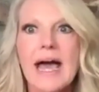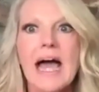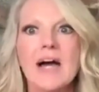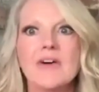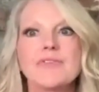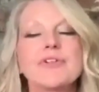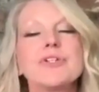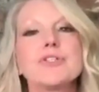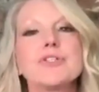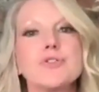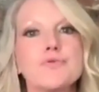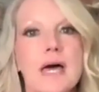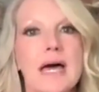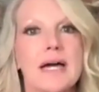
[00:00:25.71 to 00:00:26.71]
After you
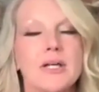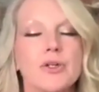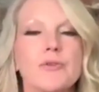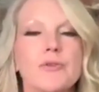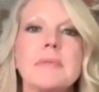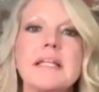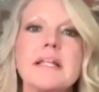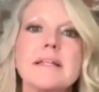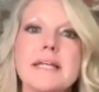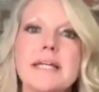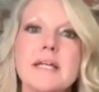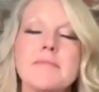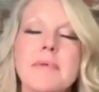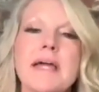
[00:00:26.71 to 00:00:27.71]
do that, you're immediately
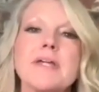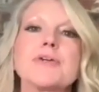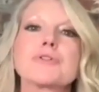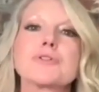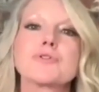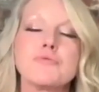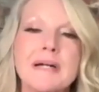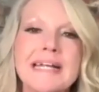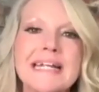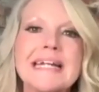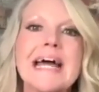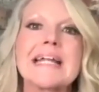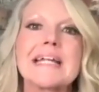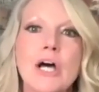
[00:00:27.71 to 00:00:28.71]
going to pay your
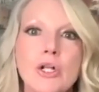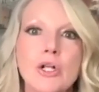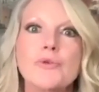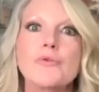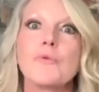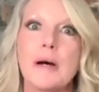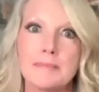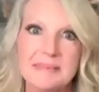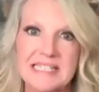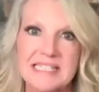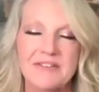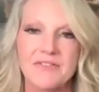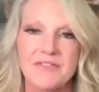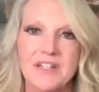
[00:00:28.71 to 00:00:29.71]
$29
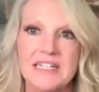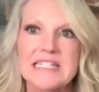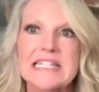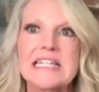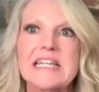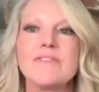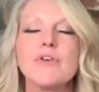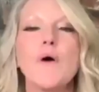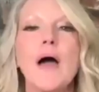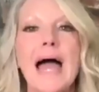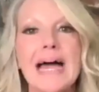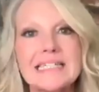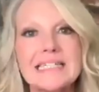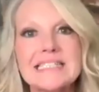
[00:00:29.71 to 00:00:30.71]
website fee to give you
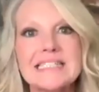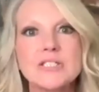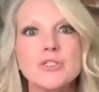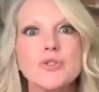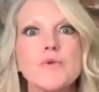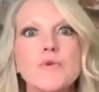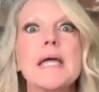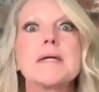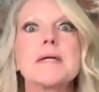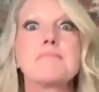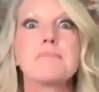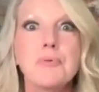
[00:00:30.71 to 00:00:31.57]
access to a